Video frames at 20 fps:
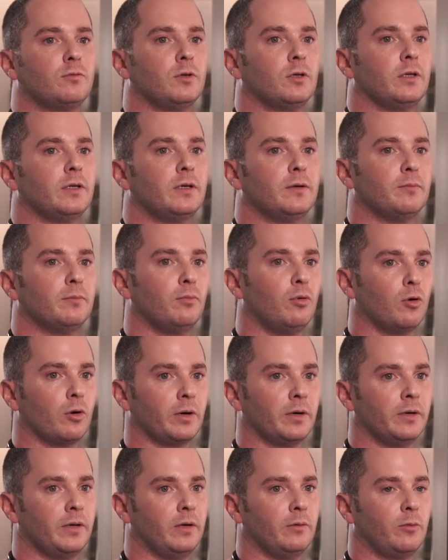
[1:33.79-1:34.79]
really
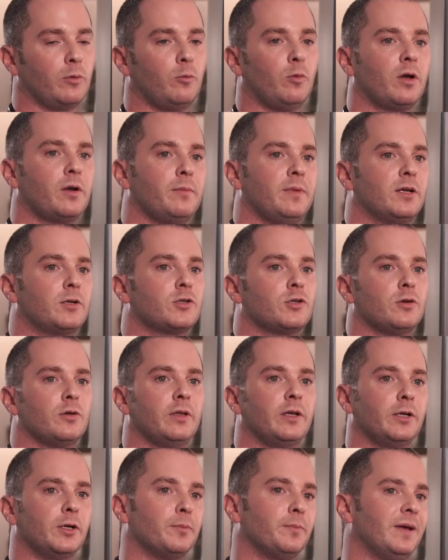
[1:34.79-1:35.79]
important and we want to make sure
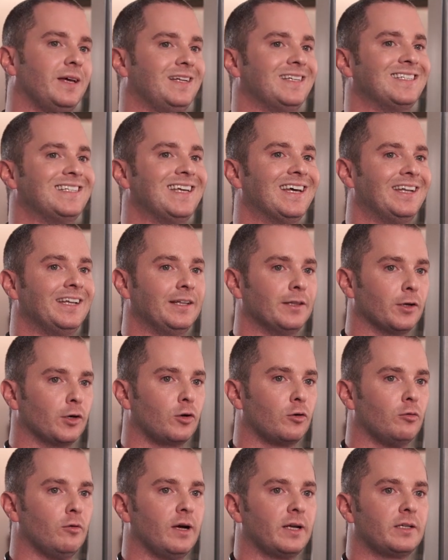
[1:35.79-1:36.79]
that your pet is getting the
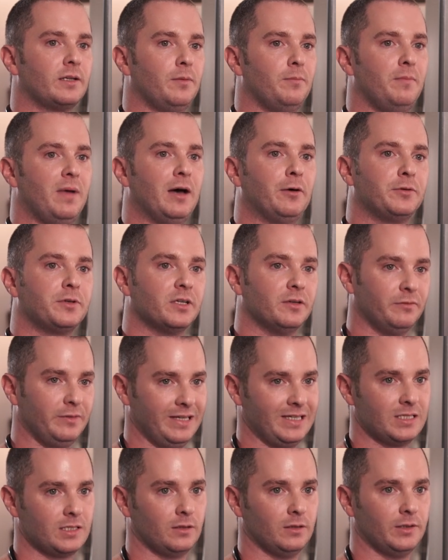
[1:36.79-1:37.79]
correct amount of
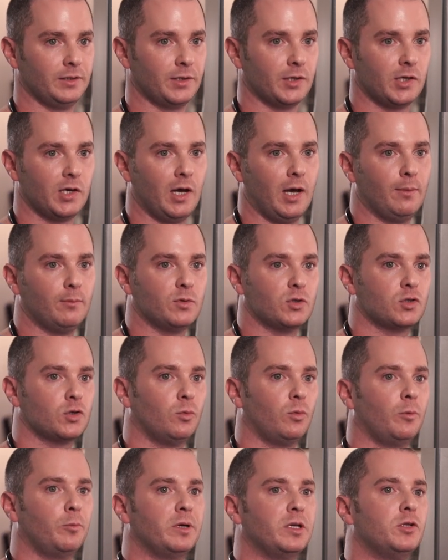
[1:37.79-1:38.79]
insulin. Um, so
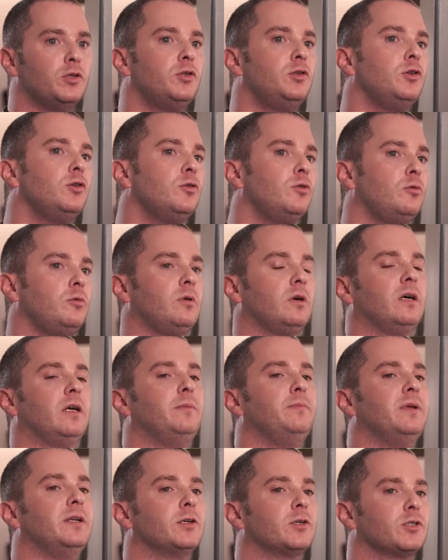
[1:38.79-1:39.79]
when we do
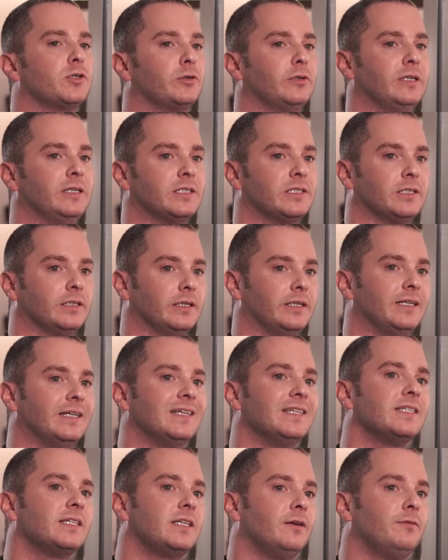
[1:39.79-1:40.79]
administer insulin, it
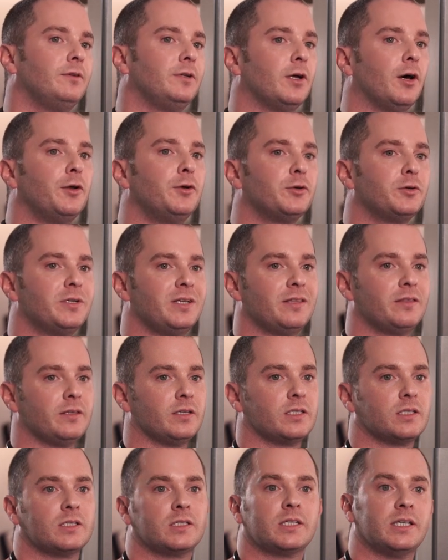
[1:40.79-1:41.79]
is given underneath the
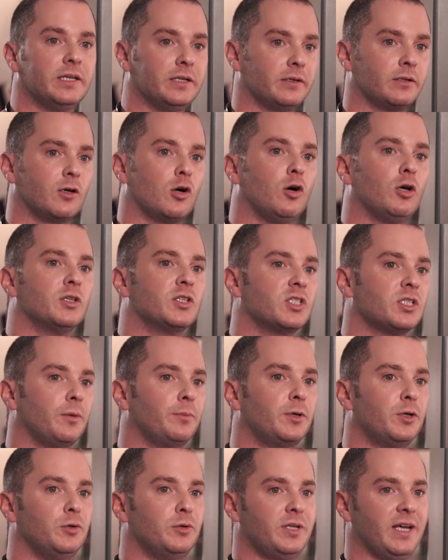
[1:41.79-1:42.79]
skin called
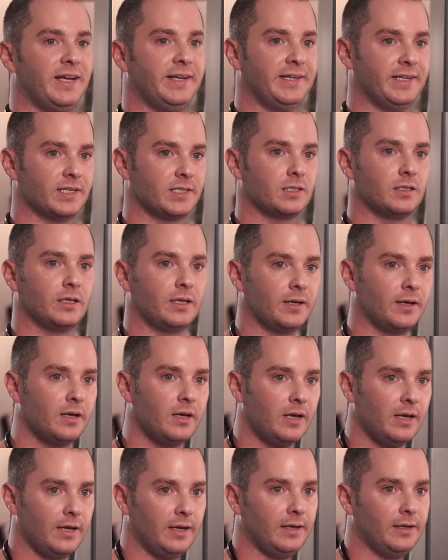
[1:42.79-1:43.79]
subcutaneously
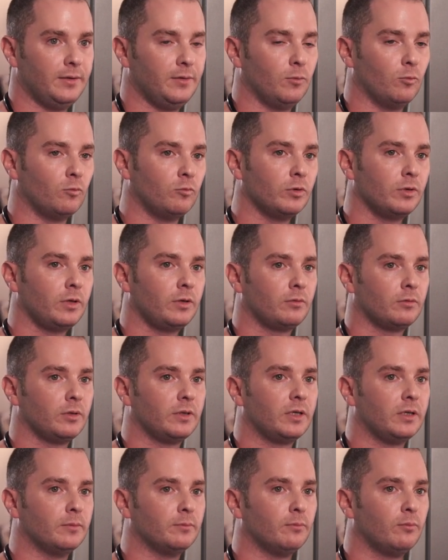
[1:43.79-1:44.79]
and really,
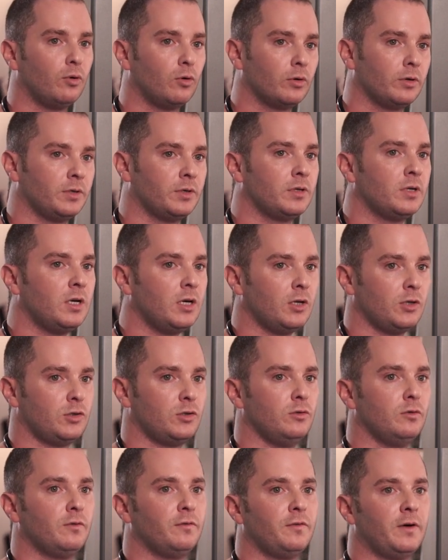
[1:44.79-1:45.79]
really important
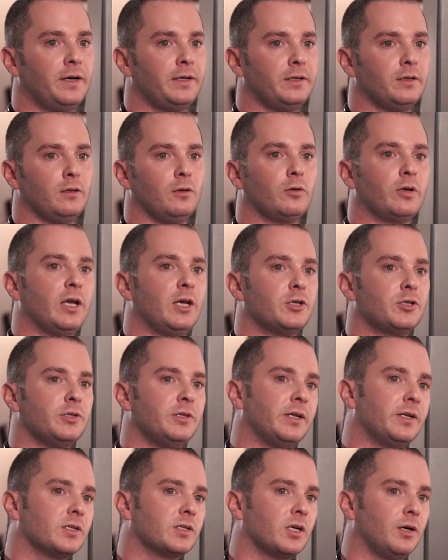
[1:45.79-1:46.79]
to find a location
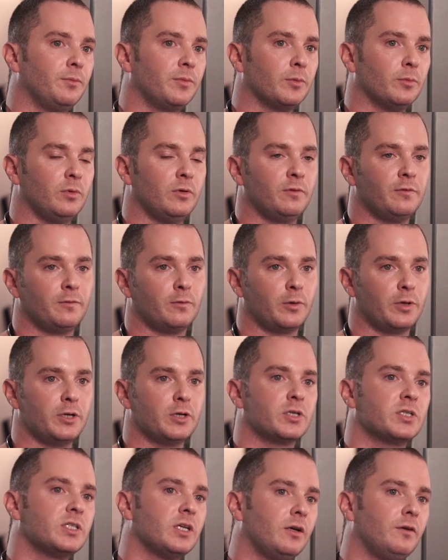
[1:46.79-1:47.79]
that is comfortable for
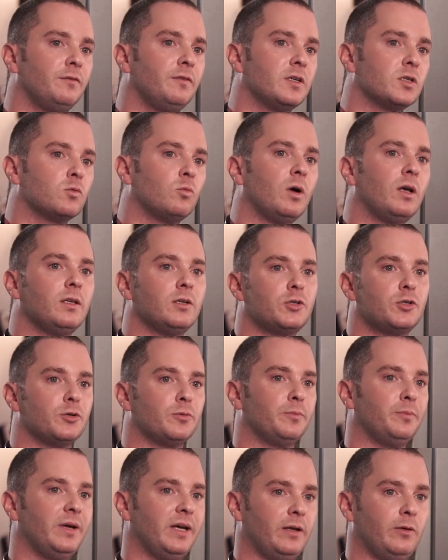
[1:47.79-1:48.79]
yourself as well as
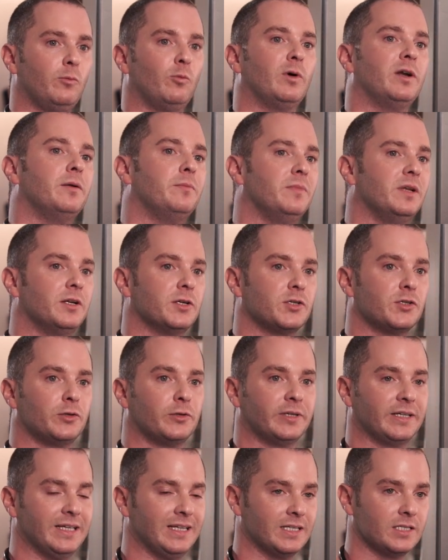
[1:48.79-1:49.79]
your pet when
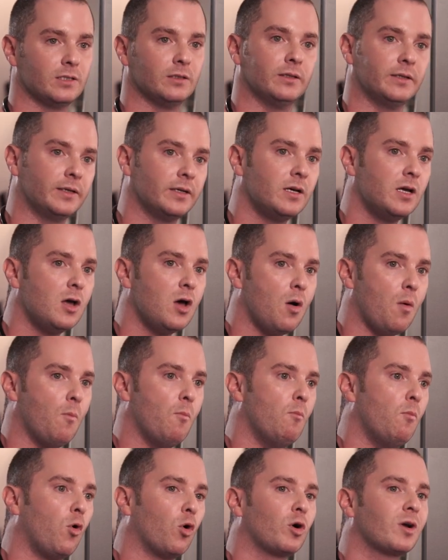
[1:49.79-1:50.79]
administering insulin.
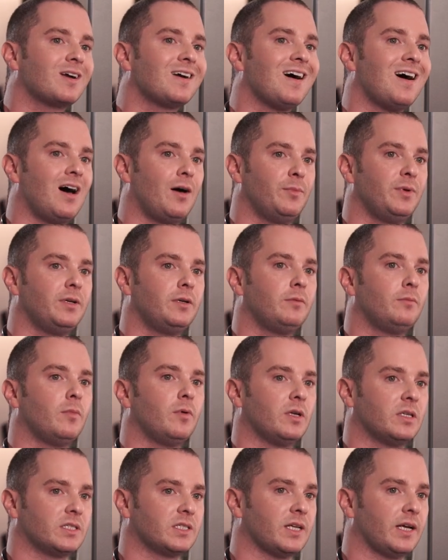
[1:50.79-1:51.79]
More common
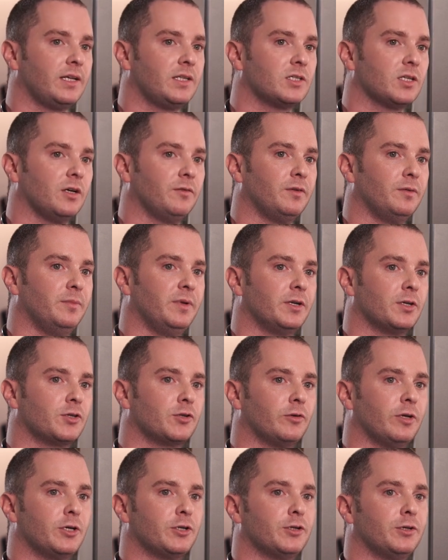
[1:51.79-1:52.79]
sites of
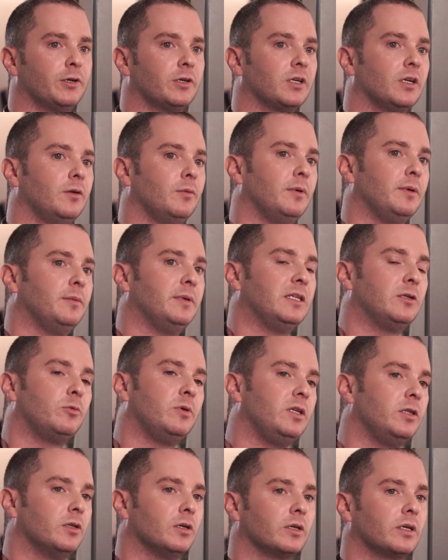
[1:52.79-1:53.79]
administration are going to be
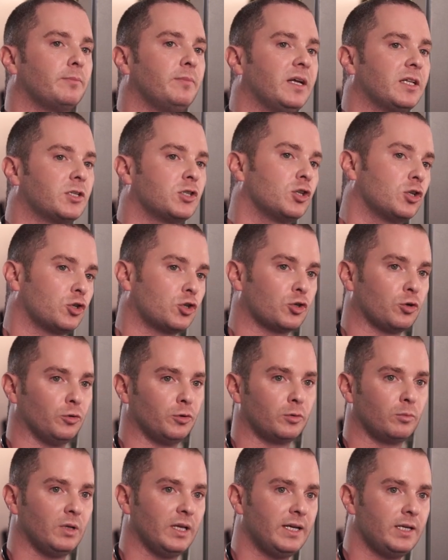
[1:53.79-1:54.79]
between the pet's
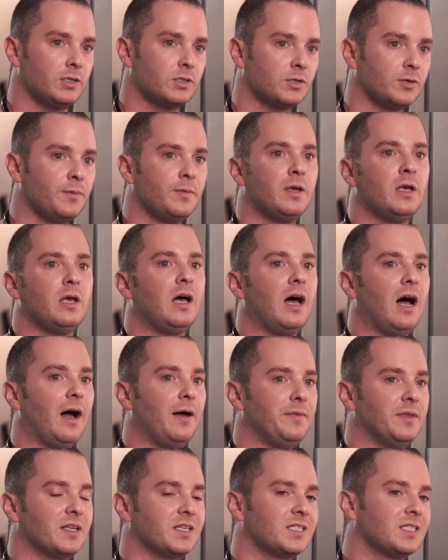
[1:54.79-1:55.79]
shoulder blades,
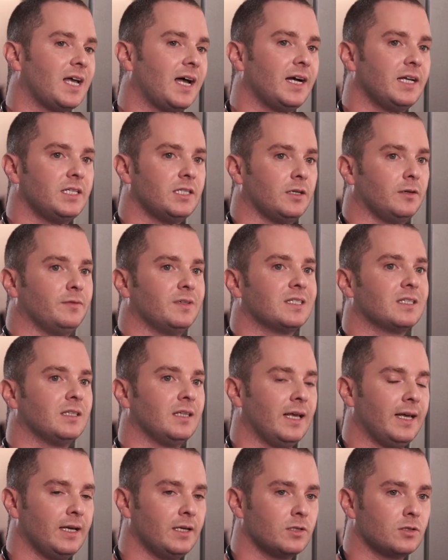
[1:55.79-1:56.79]
on the sides of its
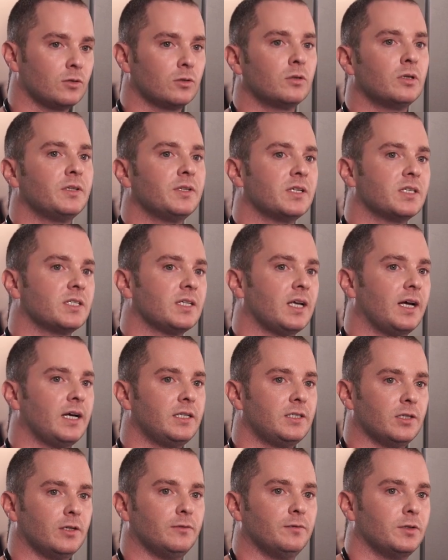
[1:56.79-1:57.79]
legs, or on the
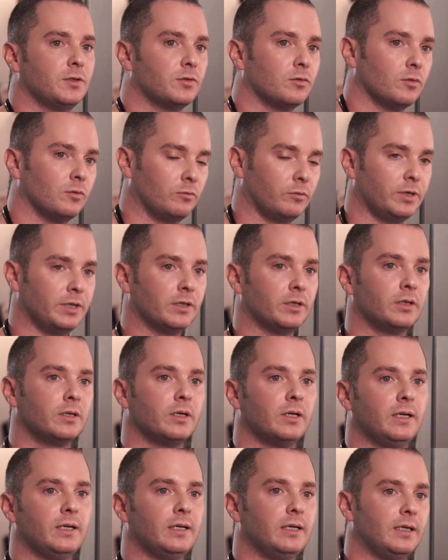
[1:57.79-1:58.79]
sides of its rear
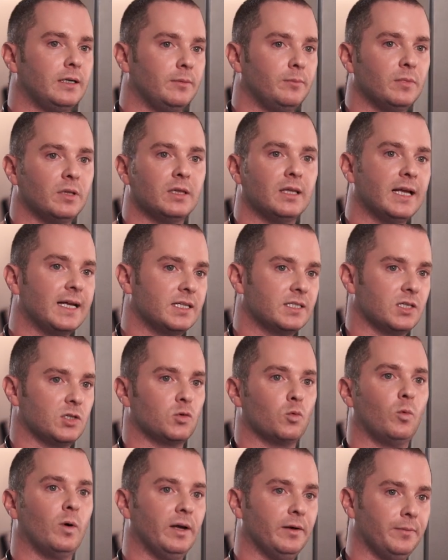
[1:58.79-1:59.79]
um, legs
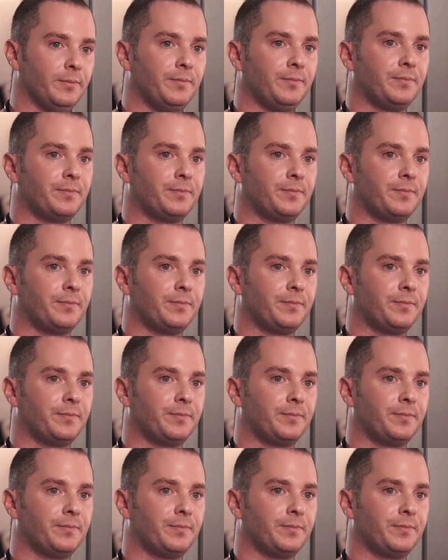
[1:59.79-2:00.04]
as well.